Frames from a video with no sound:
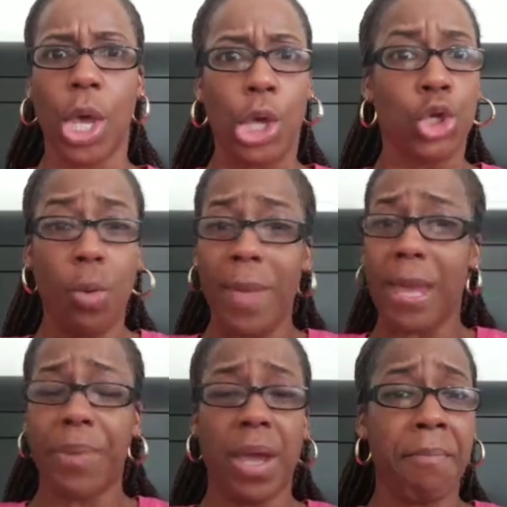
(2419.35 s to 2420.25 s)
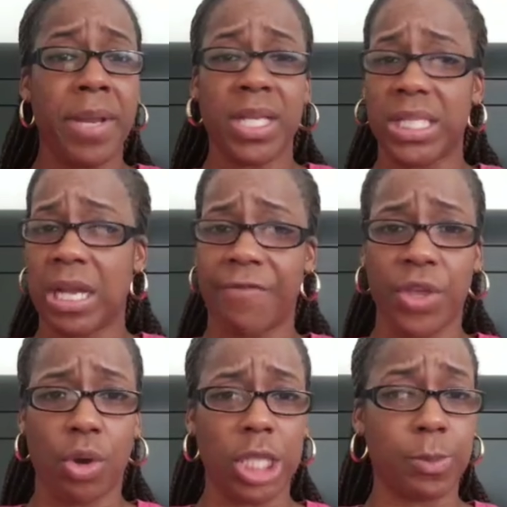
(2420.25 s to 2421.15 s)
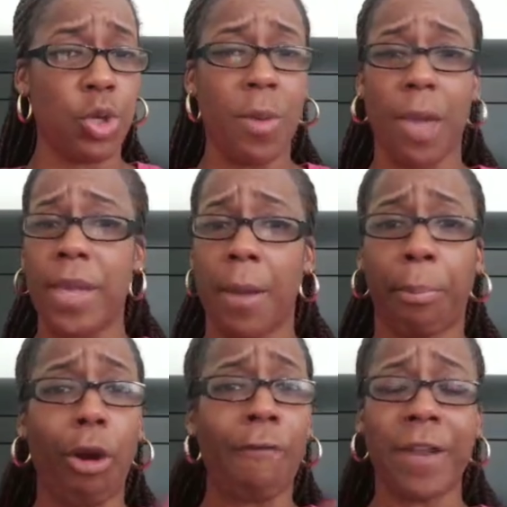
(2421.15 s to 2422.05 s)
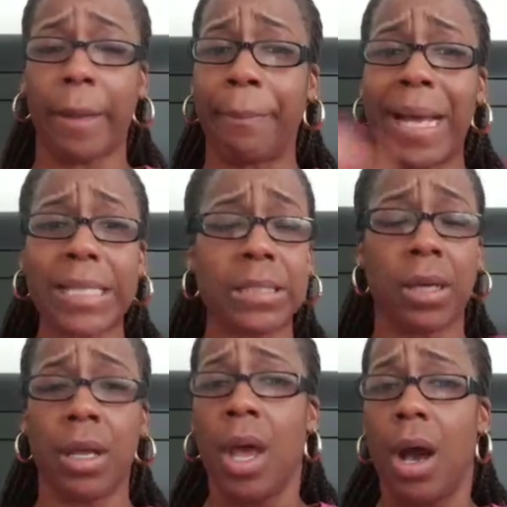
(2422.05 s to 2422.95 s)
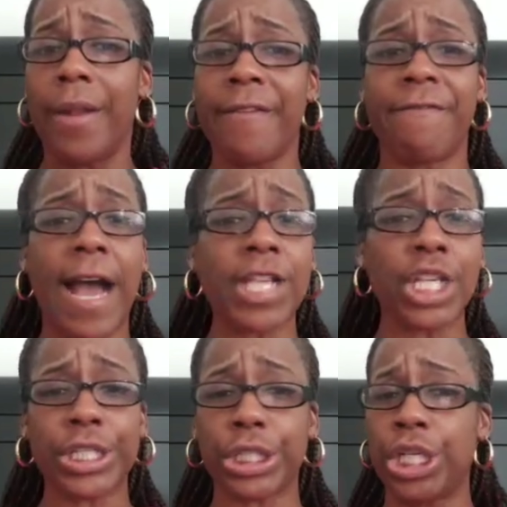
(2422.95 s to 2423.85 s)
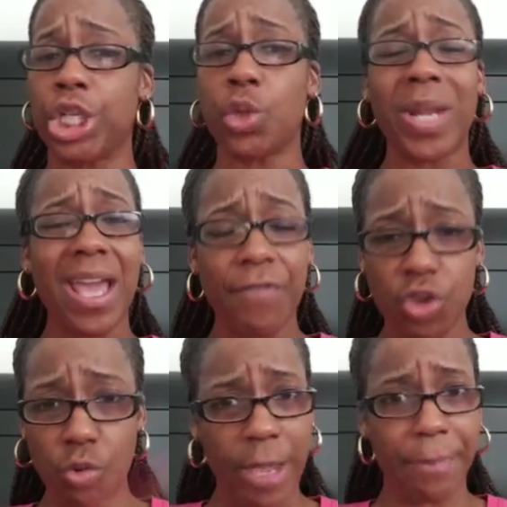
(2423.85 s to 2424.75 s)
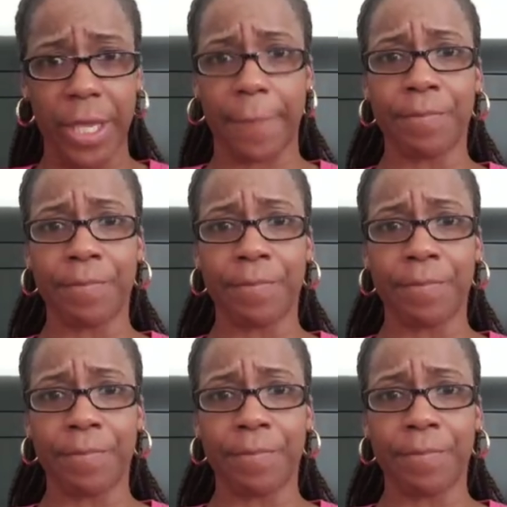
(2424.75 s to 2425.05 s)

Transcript: you may be a minister of the gospel you may be a prophet a pastor an evangelist a teacher whatever you may be